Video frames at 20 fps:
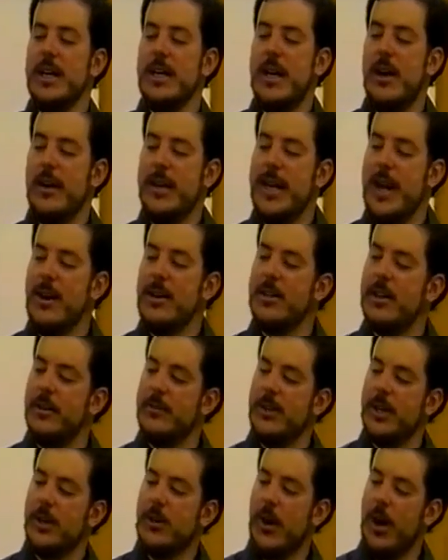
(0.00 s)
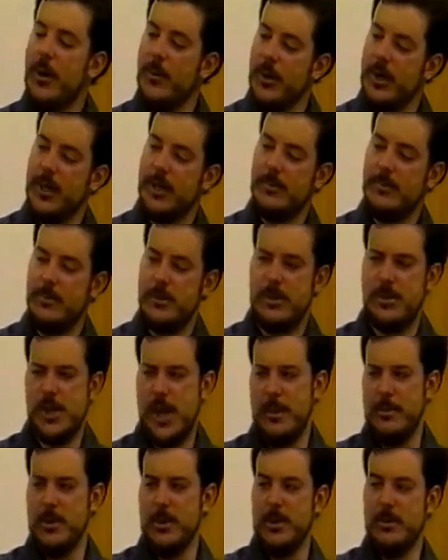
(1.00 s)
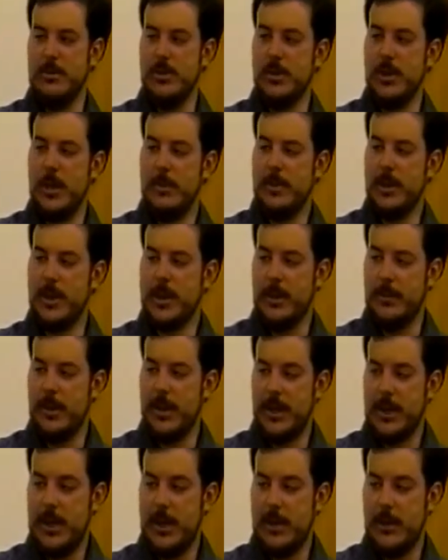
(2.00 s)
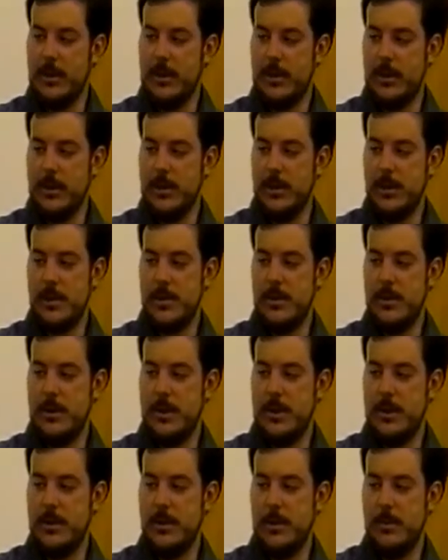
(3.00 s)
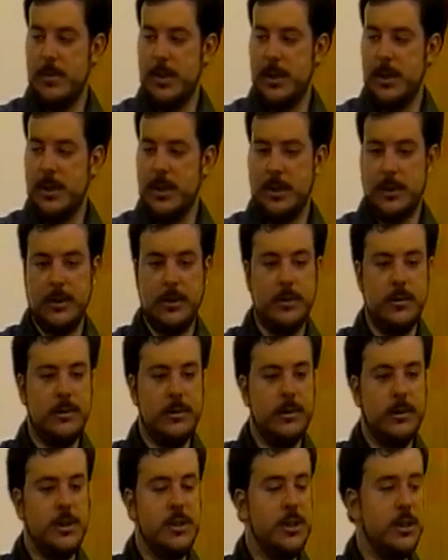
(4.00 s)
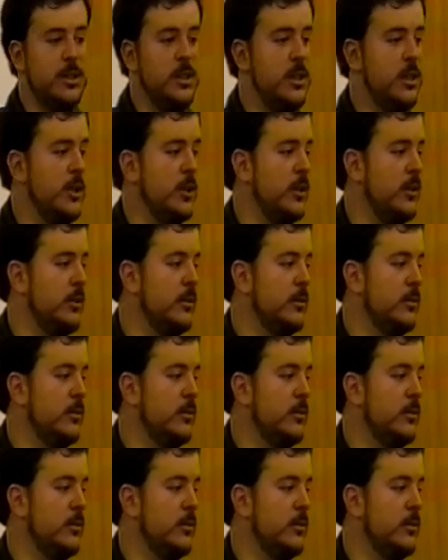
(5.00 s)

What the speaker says: Now, a character, if they're crying, we're going to somber the mood up a little bit. A character can just be a little, just a tear.